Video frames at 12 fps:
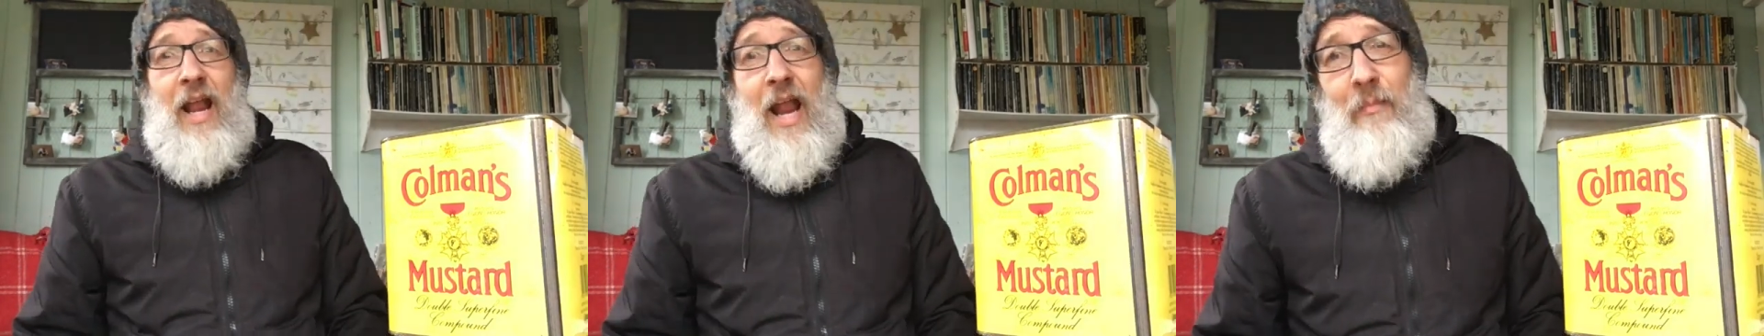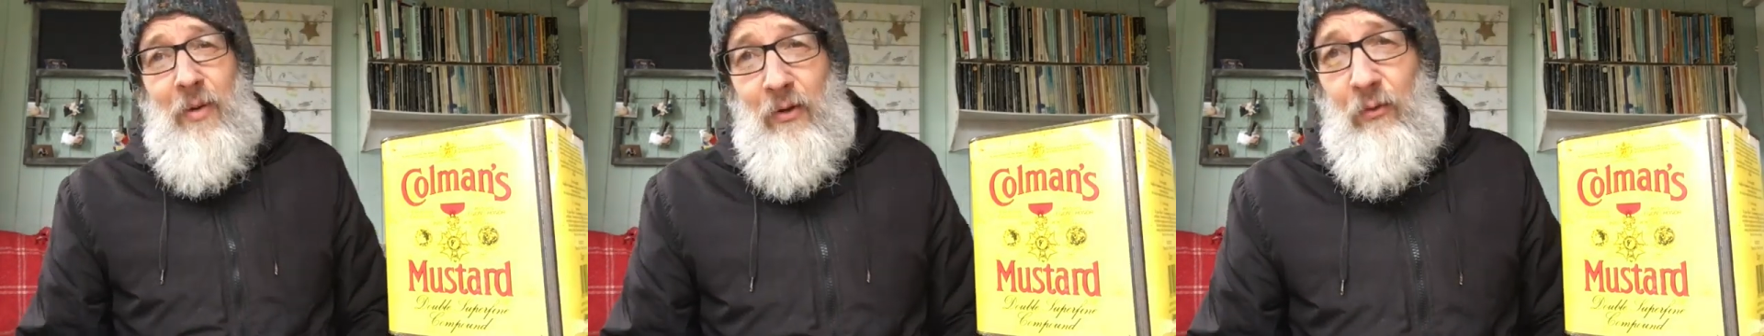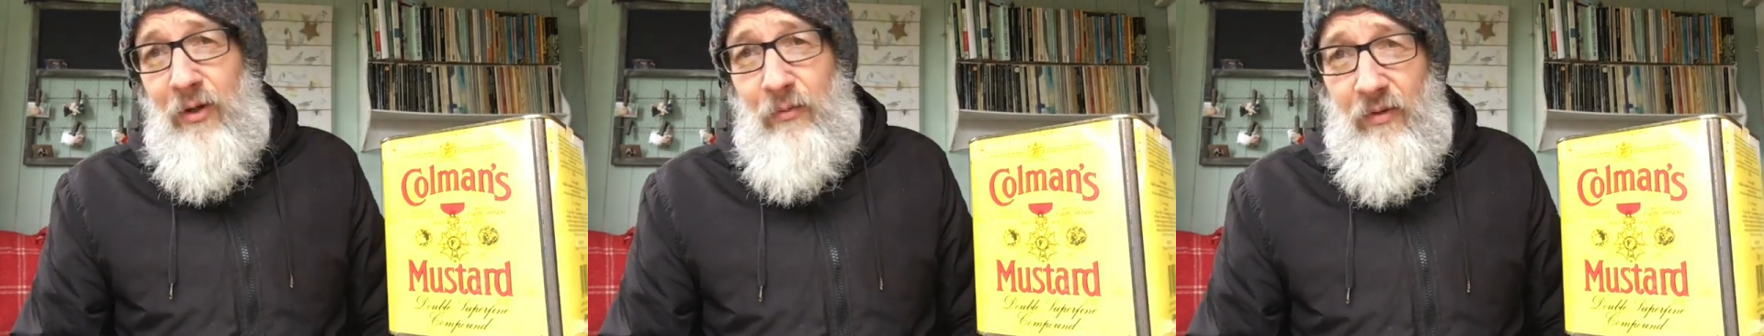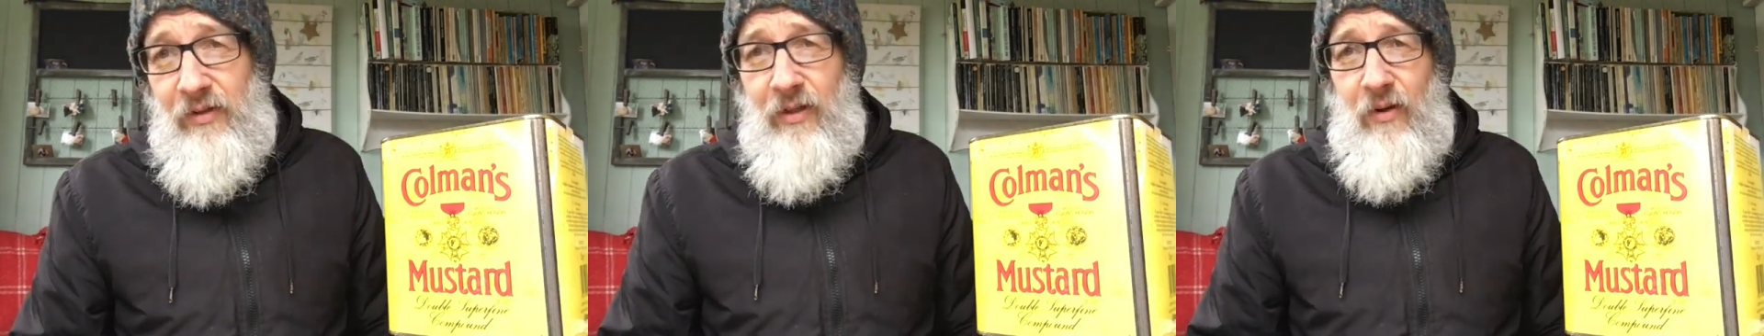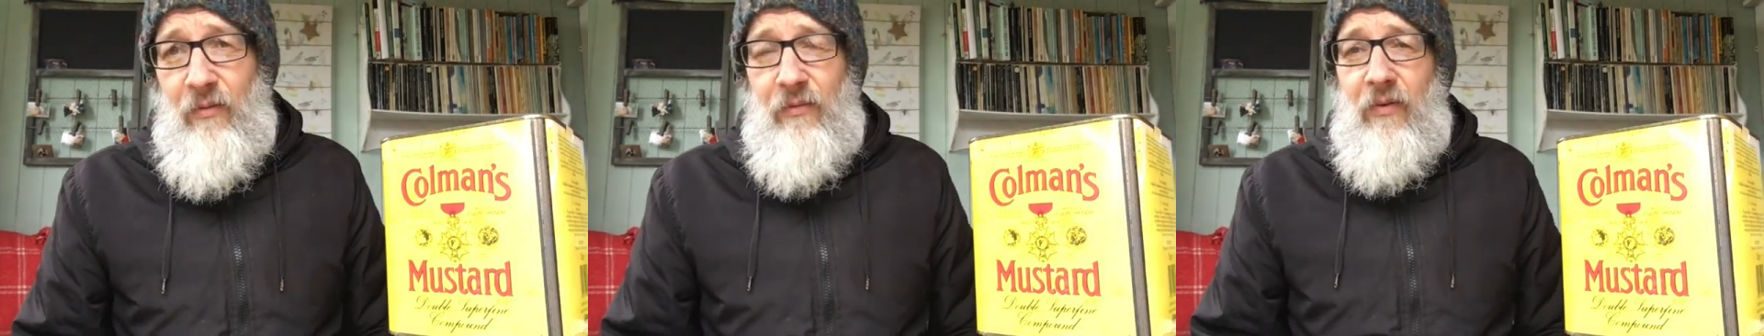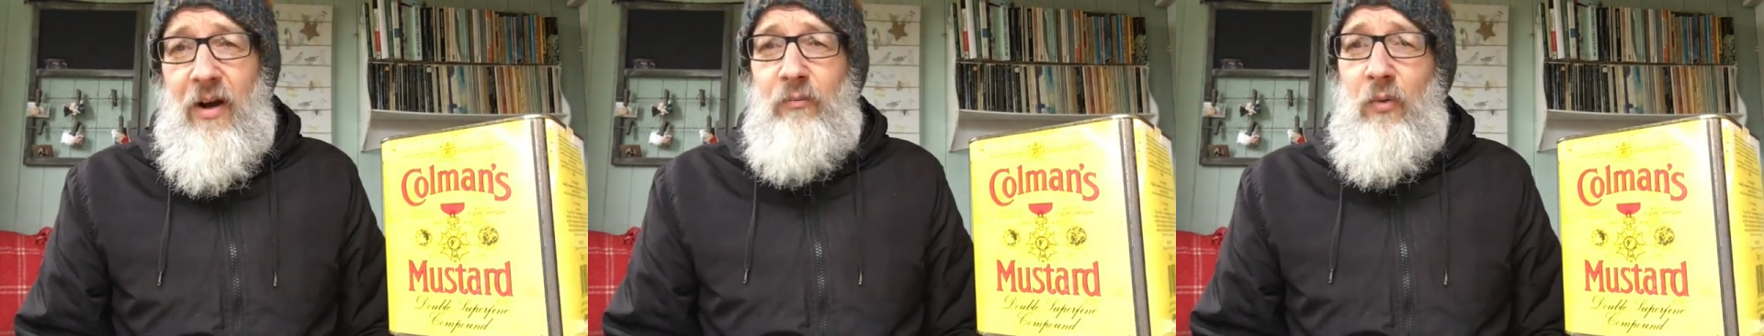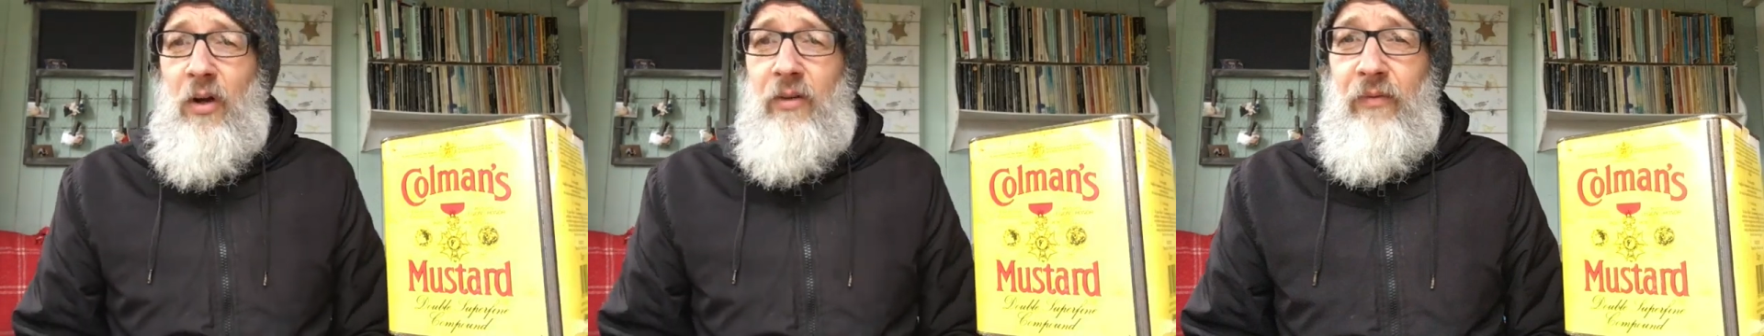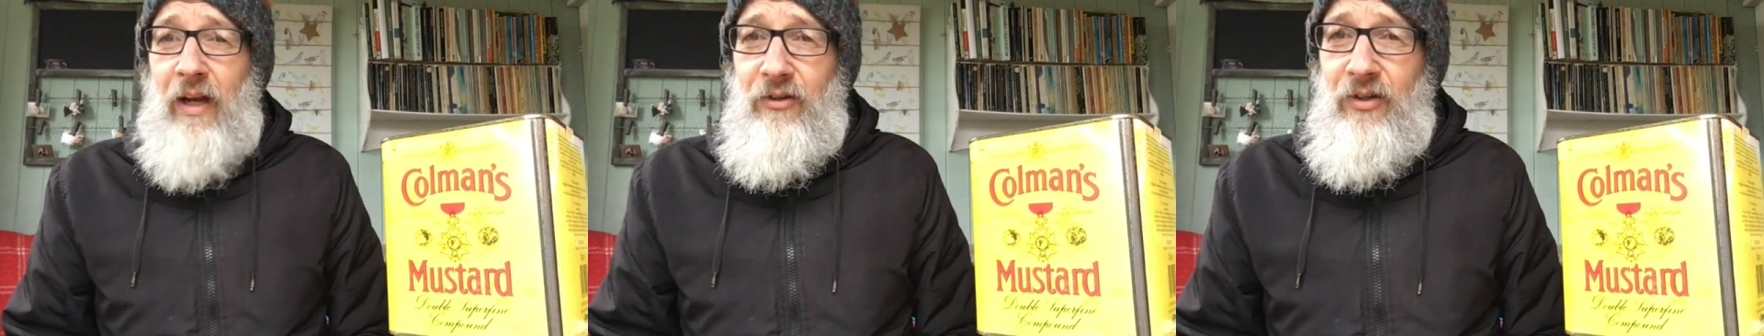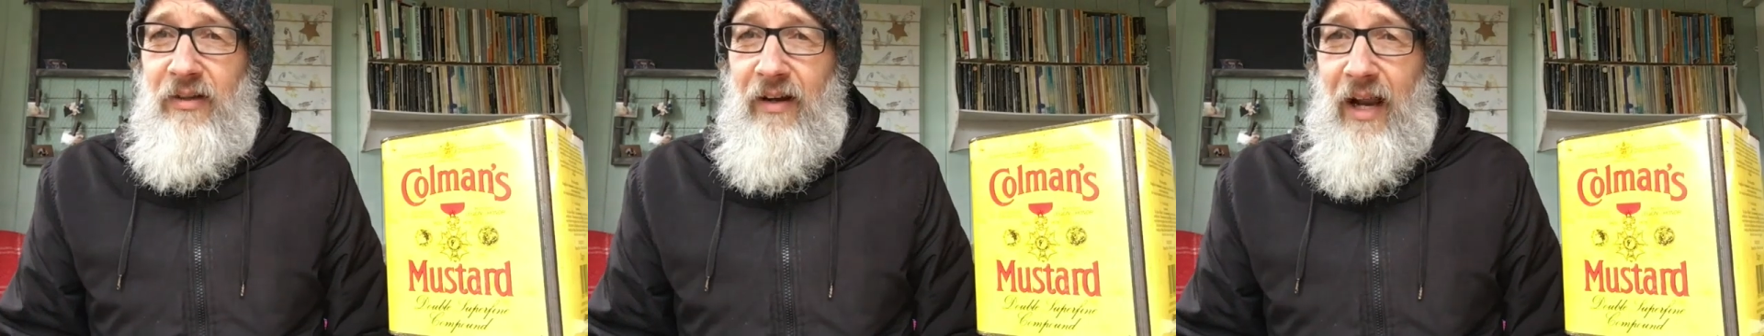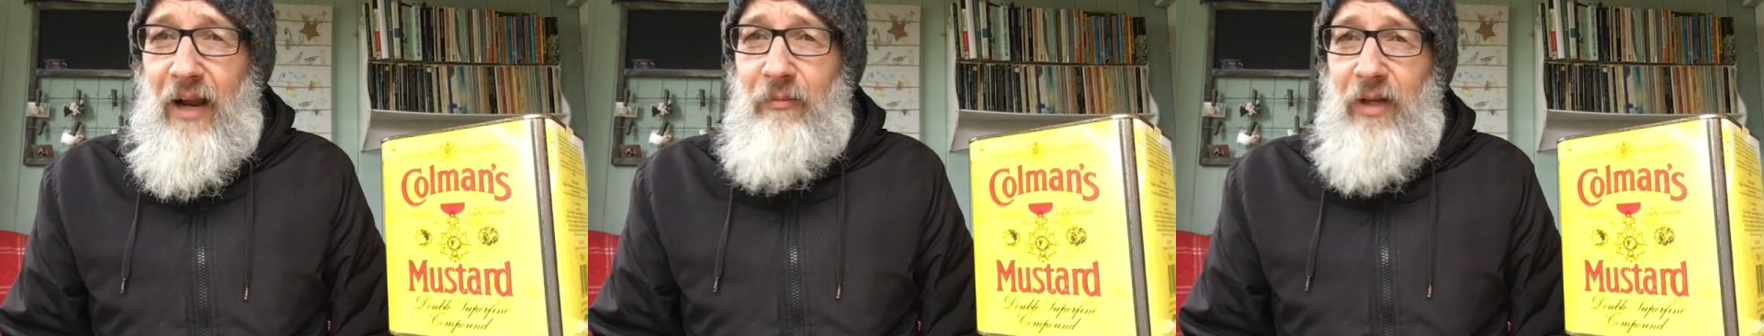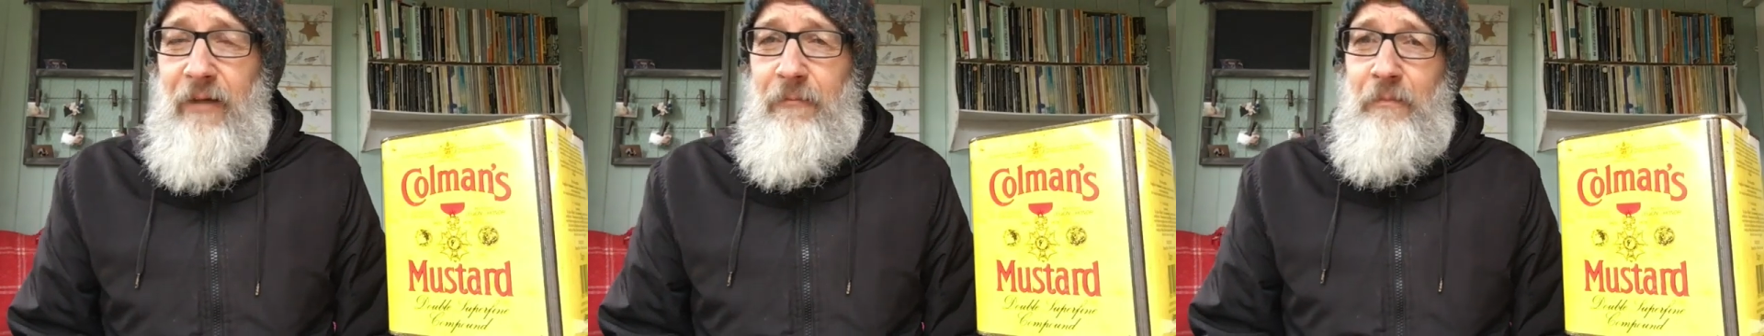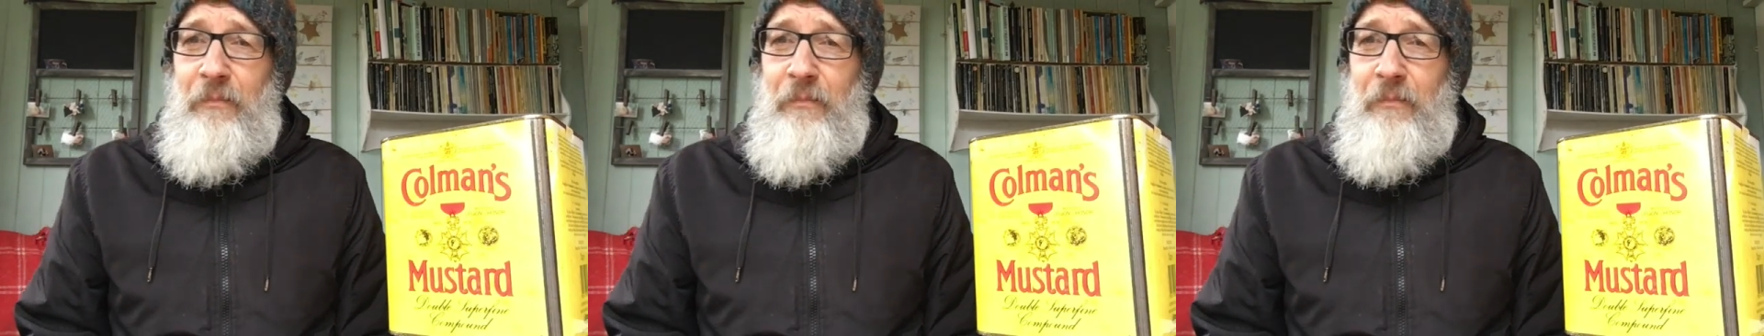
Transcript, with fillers: Eppy always wants to go and find what adventures are happening,